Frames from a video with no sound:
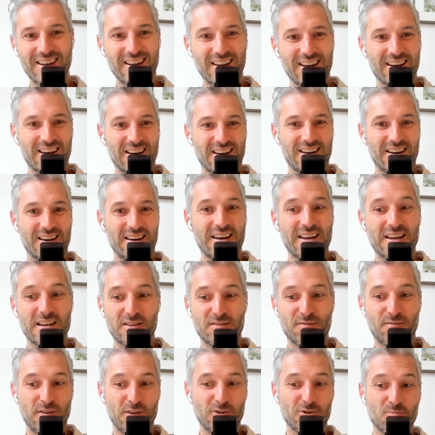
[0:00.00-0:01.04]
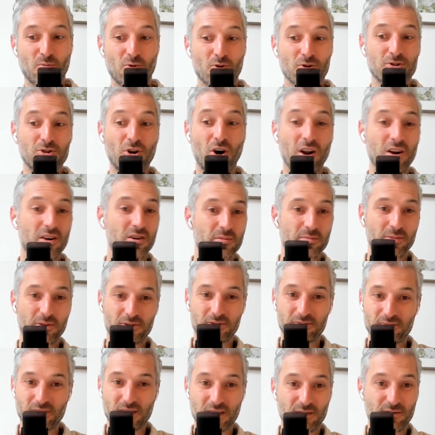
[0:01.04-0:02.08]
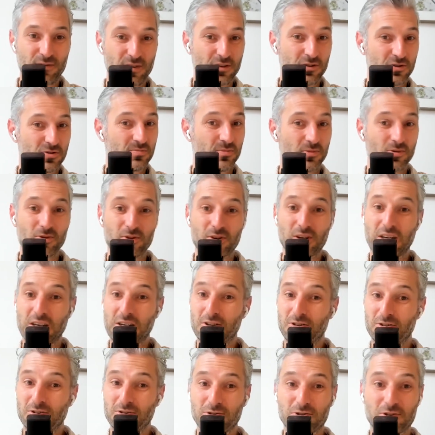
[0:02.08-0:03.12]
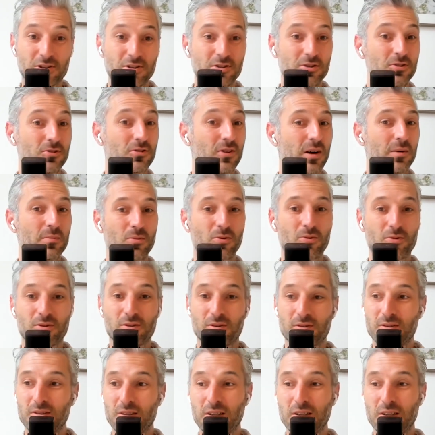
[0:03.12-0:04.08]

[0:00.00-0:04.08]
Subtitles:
and it feels more tolerable. It feels more in control. I'm more